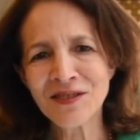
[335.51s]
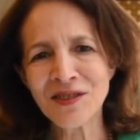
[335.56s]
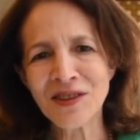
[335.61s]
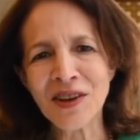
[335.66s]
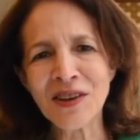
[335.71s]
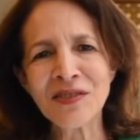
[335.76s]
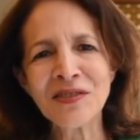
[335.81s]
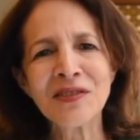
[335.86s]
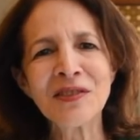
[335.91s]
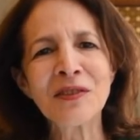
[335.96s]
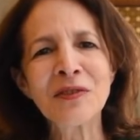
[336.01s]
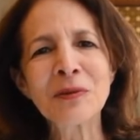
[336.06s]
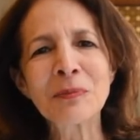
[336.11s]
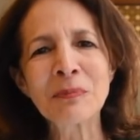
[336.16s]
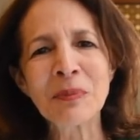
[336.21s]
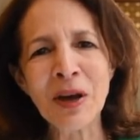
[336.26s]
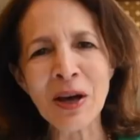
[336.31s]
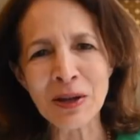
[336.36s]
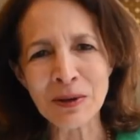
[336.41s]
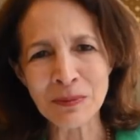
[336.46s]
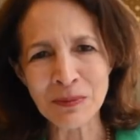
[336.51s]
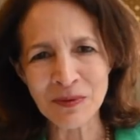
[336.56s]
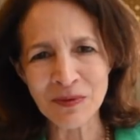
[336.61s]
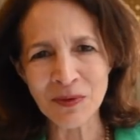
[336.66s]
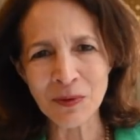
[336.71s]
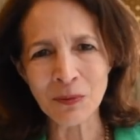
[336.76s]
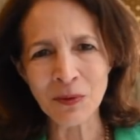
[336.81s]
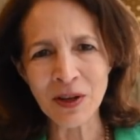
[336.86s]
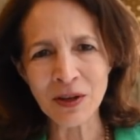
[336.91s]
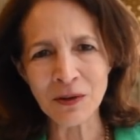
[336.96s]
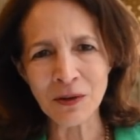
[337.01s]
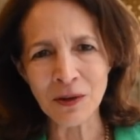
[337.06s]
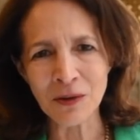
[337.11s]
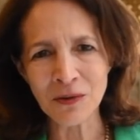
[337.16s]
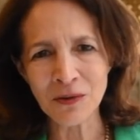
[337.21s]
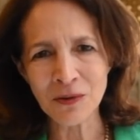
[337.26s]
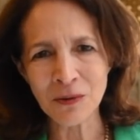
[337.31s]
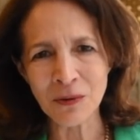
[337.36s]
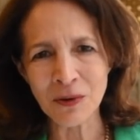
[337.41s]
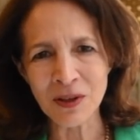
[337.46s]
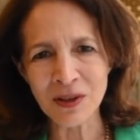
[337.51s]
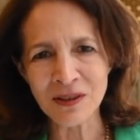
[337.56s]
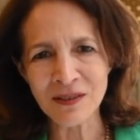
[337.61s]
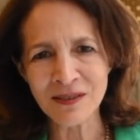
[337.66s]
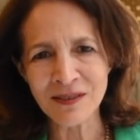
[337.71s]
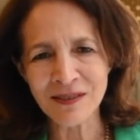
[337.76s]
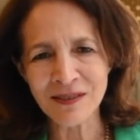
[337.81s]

just at the bottom of the radar screen.